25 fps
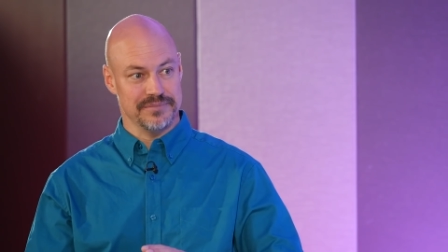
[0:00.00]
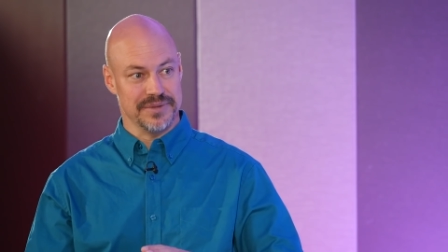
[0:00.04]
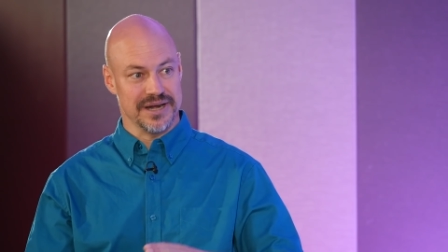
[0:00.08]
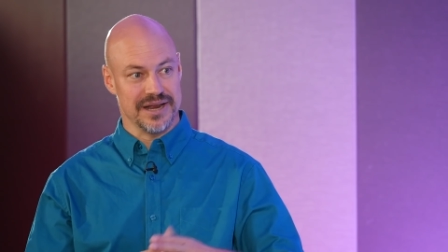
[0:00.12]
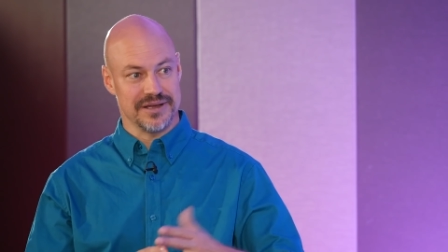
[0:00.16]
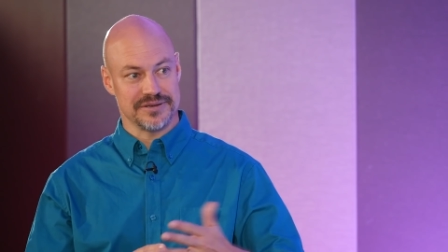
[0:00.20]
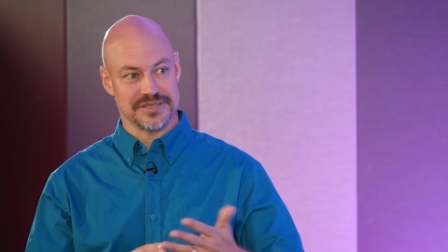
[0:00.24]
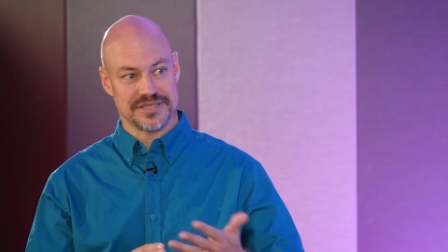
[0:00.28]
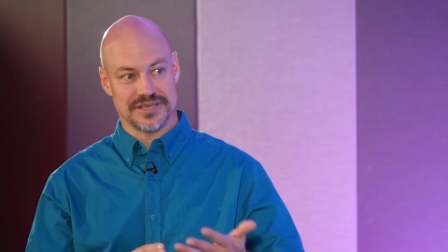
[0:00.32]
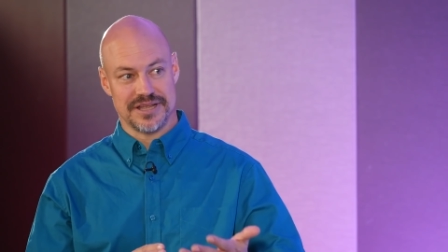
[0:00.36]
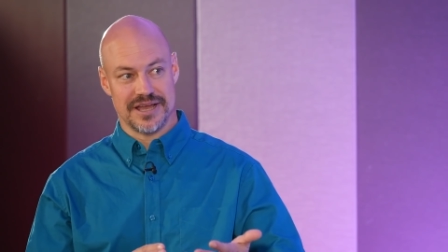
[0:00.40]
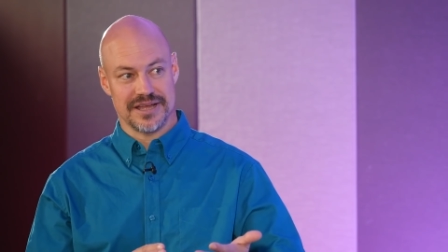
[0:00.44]
but
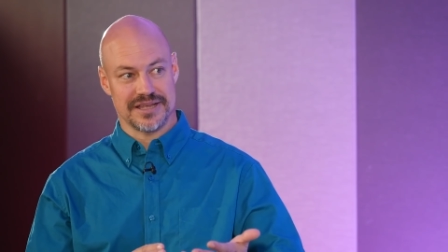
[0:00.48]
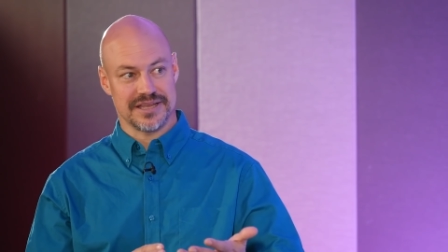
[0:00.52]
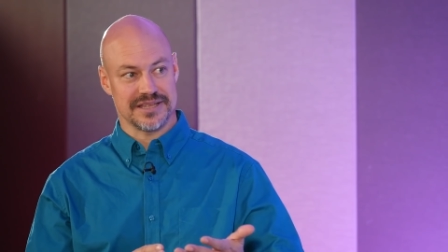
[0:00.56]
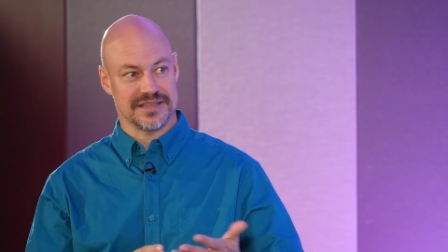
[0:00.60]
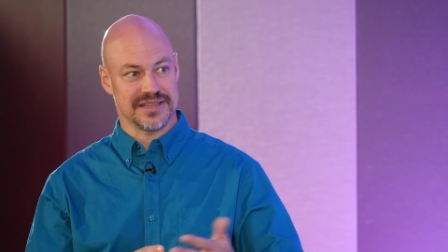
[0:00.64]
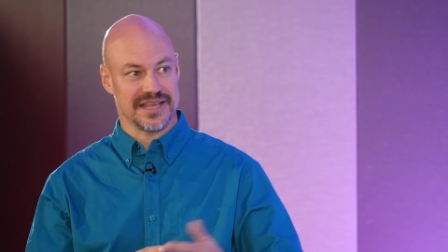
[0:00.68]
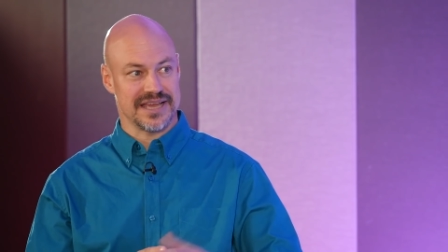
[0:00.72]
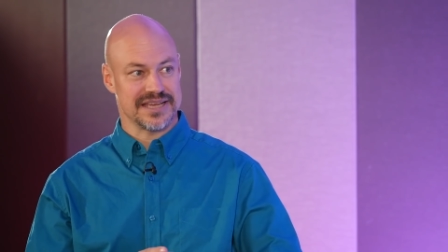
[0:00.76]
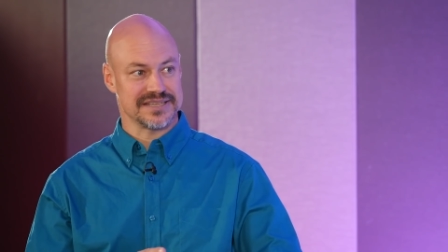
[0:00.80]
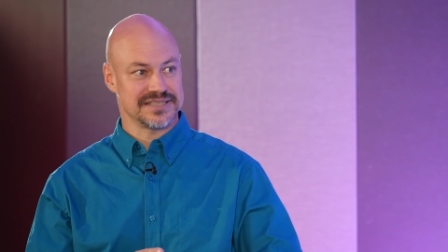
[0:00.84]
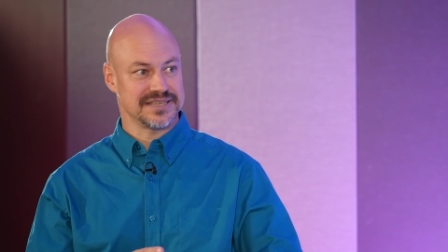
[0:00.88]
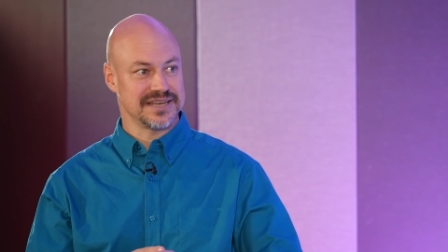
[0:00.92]
I was talking
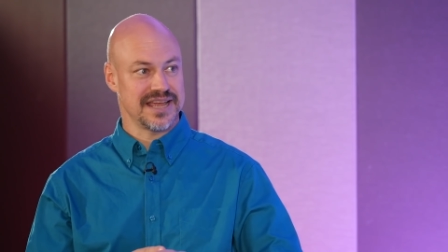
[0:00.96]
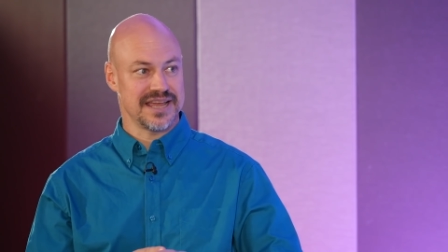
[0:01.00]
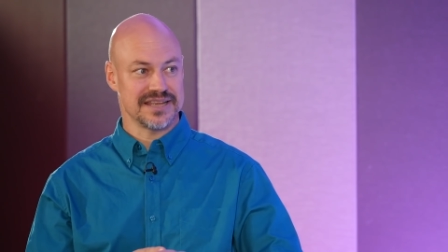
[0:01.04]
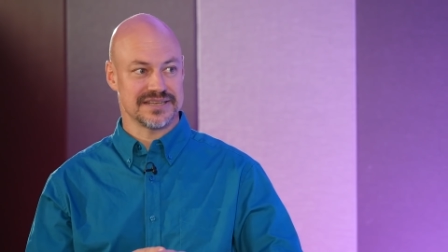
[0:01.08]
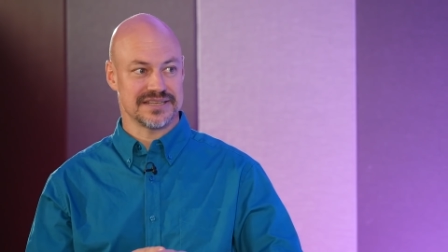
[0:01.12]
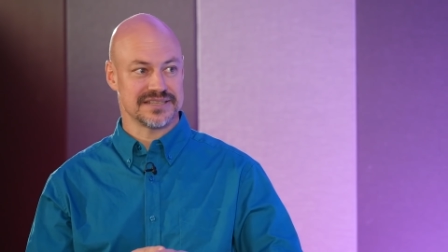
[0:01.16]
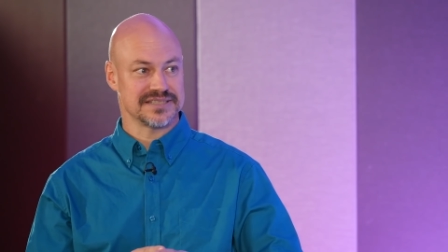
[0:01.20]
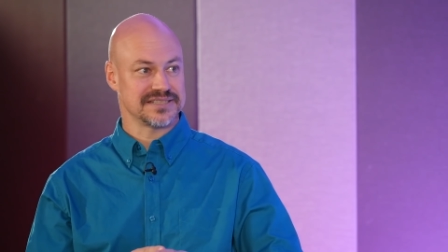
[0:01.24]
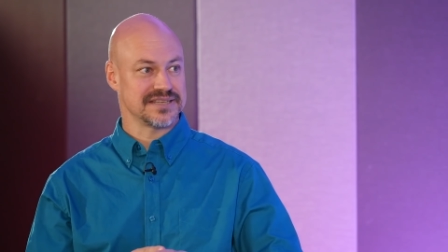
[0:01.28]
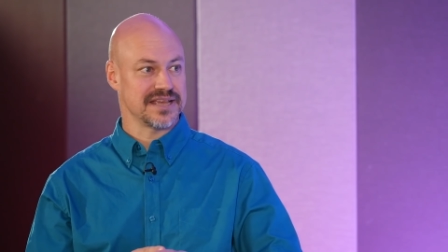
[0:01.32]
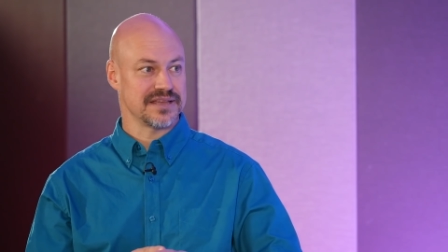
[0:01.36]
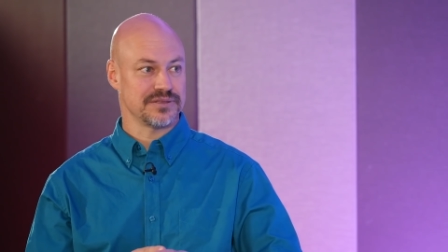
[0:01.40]
last night
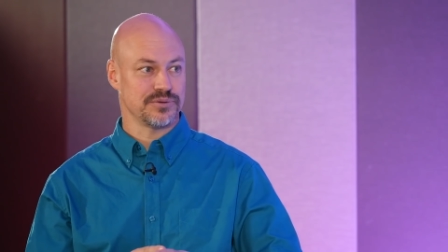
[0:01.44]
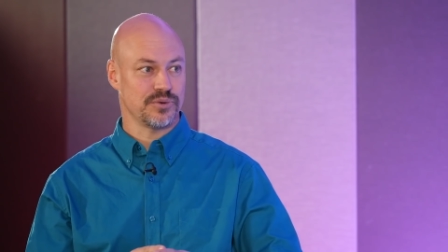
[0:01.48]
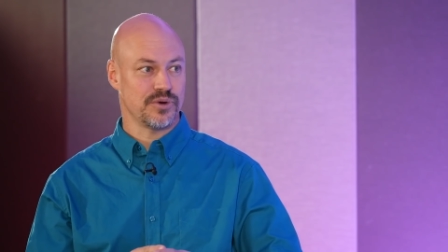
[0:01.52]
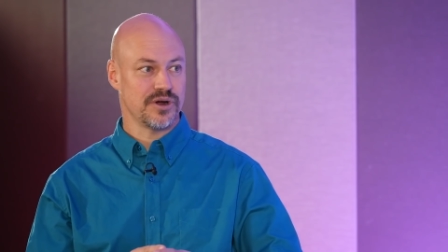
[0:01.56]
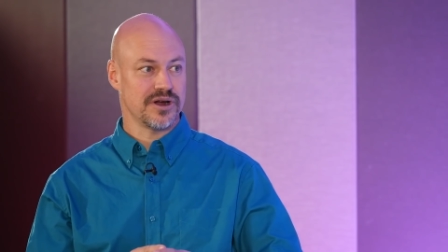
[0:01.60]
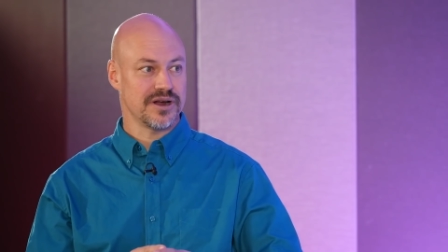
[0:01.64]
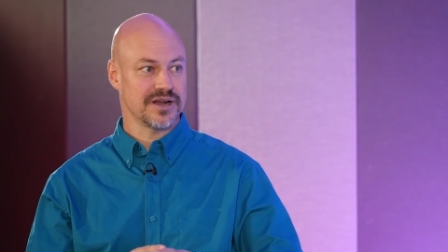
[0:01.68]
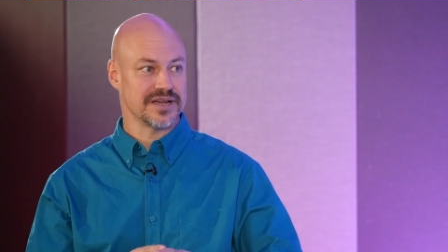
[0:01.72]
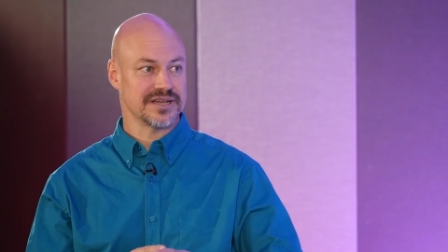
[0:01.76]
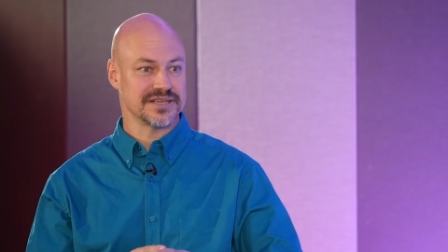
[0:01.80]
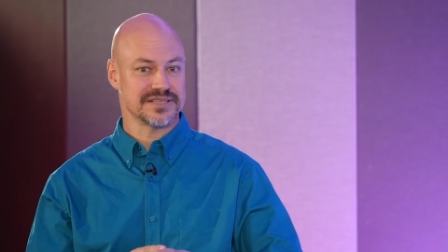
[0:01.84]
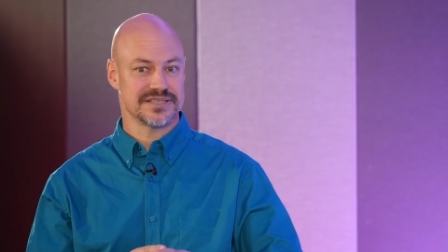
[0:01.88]
to Seth
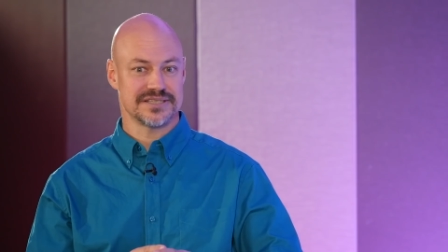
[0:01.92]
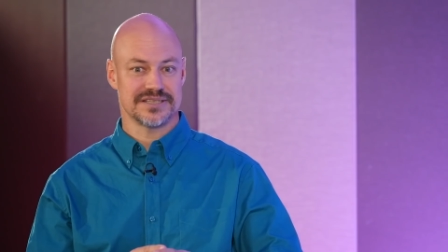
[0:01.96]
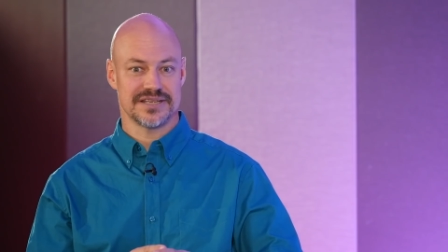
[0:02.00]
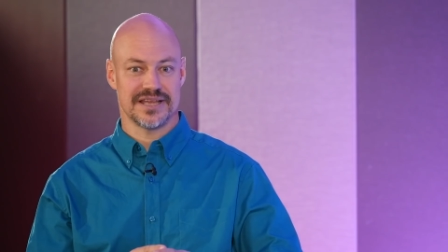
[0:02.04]
Juarez,